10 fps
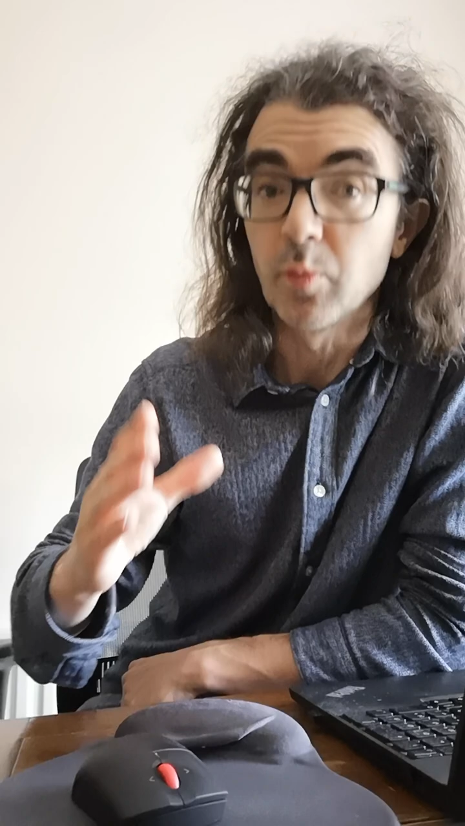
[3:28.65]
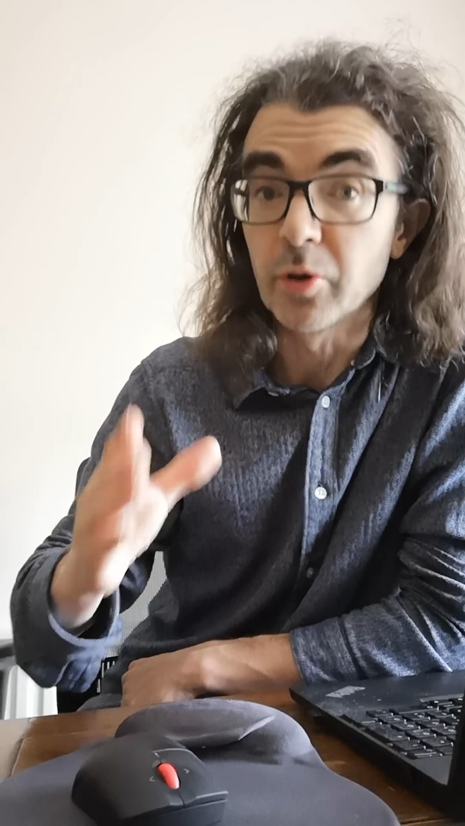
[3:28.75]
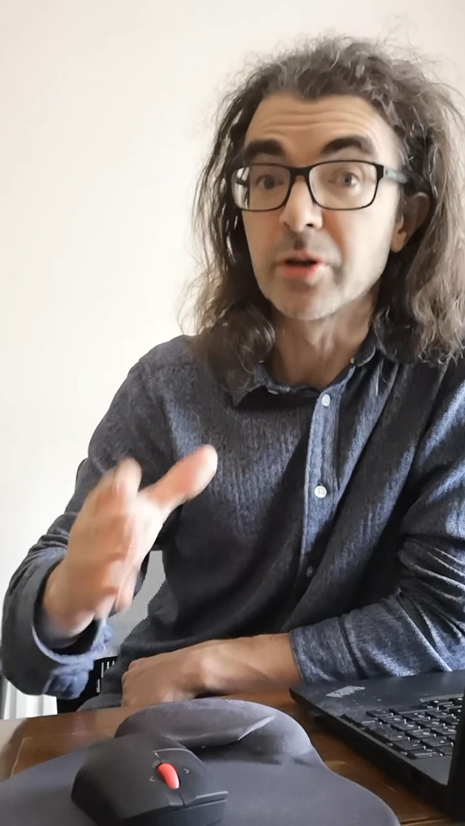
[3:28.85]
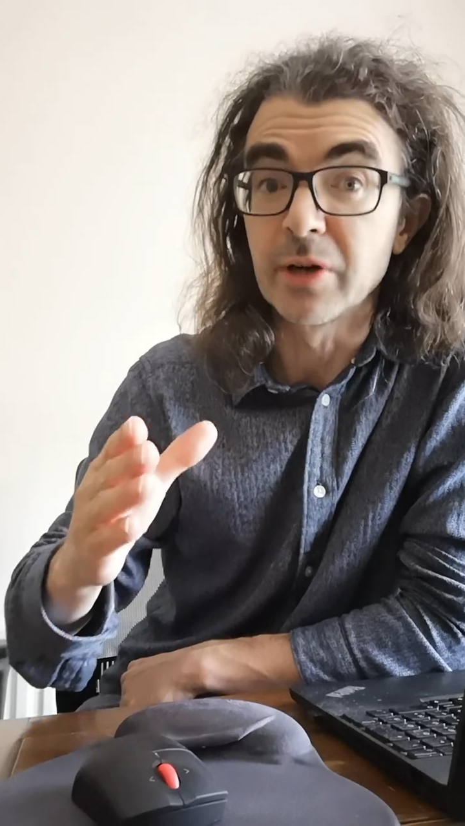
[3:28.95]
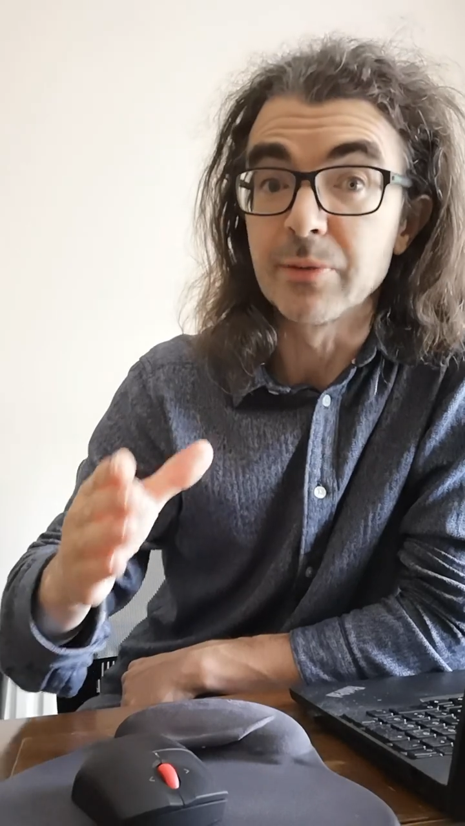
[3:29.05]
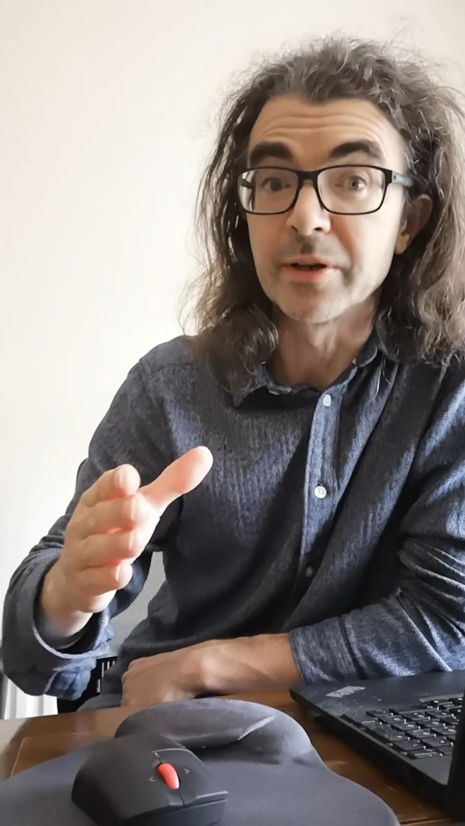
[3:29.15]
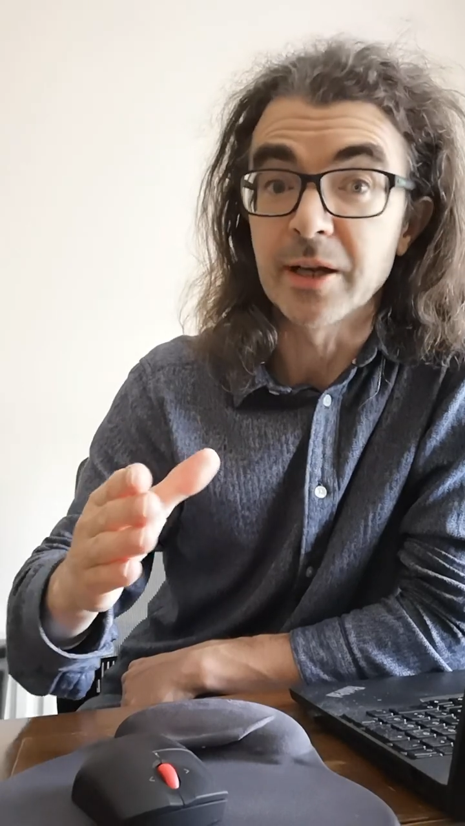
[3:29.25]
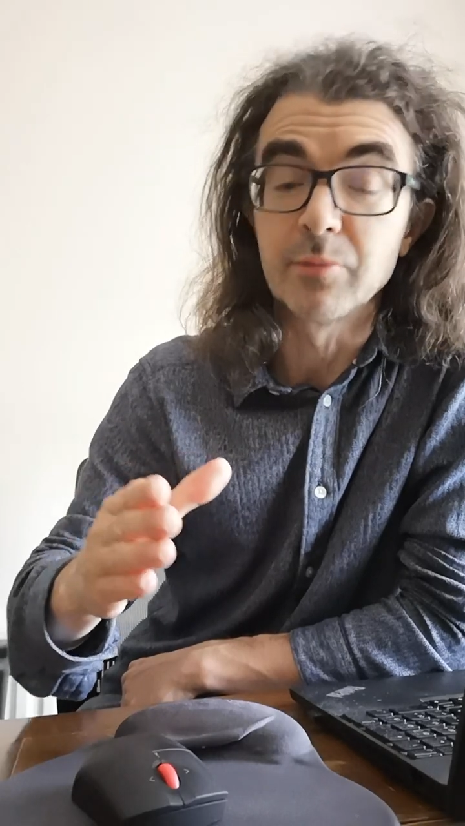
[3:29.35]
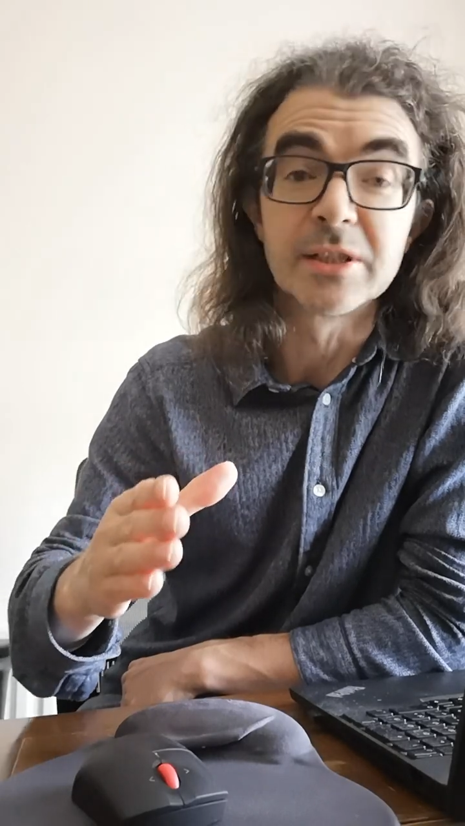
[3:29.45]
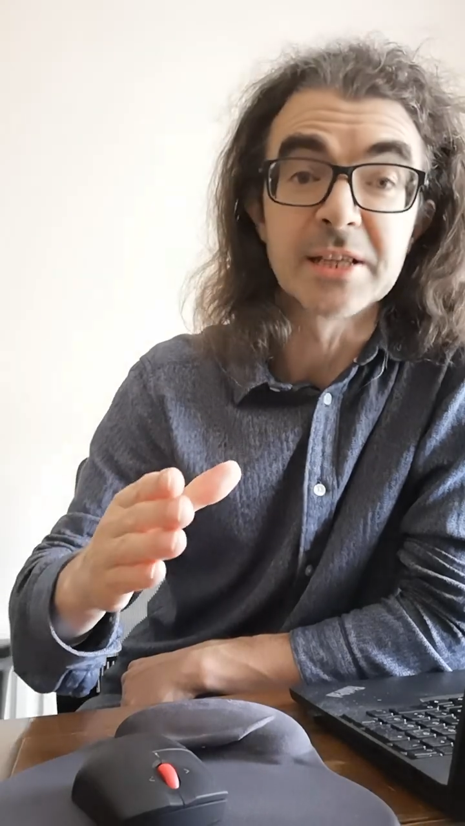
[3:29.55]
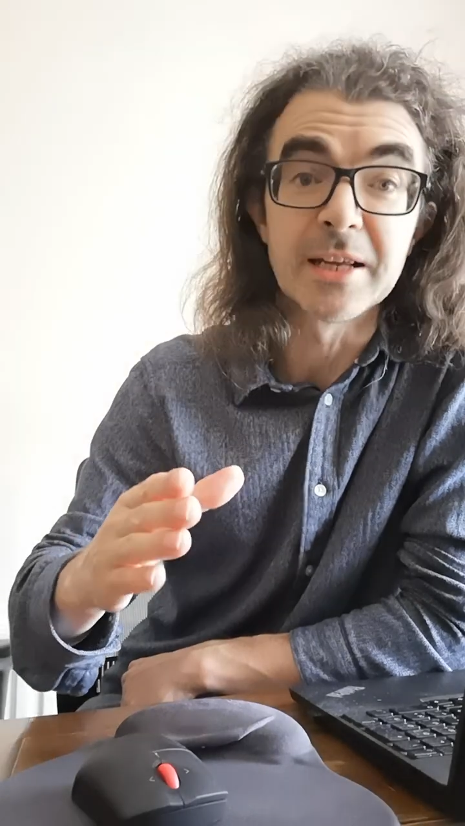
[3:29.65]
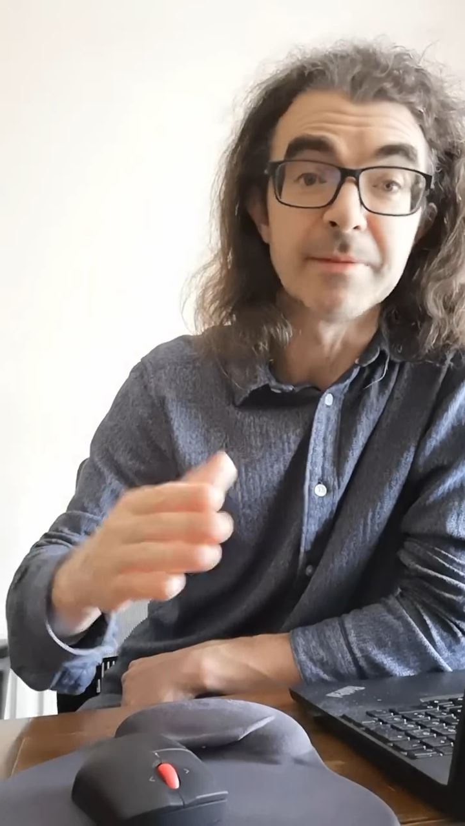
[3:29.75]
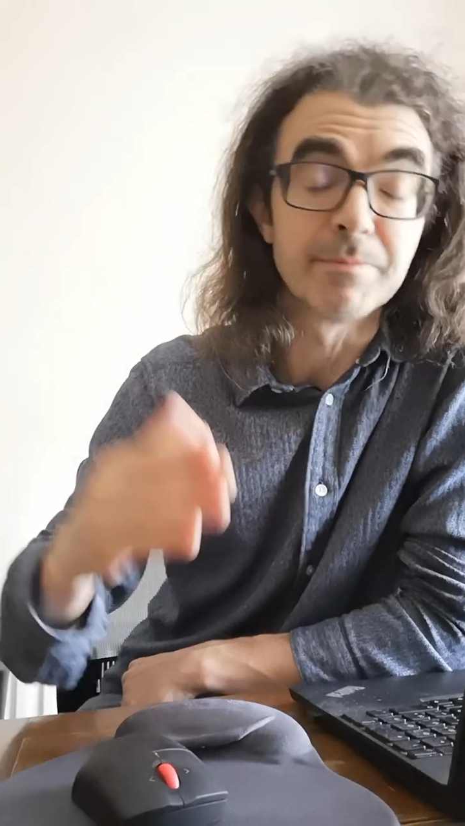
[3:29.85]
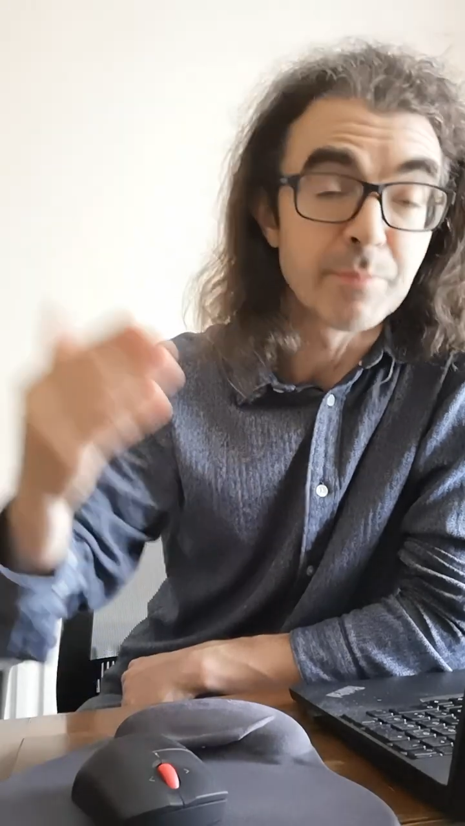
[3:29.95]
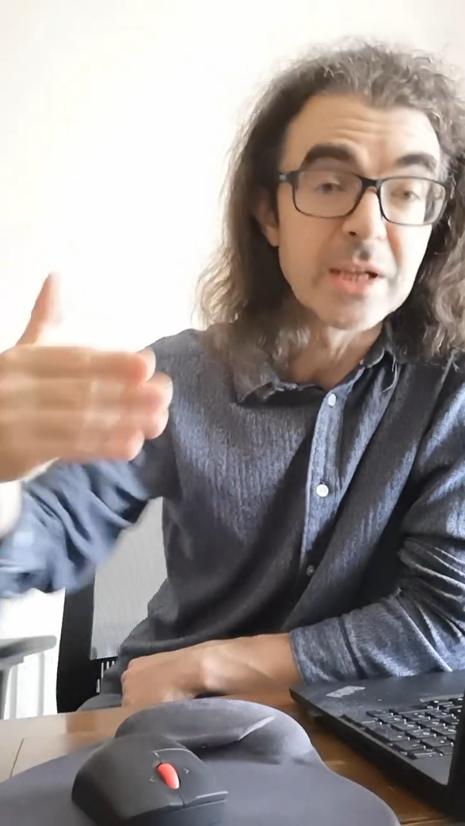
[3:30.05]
would agree with, I would say,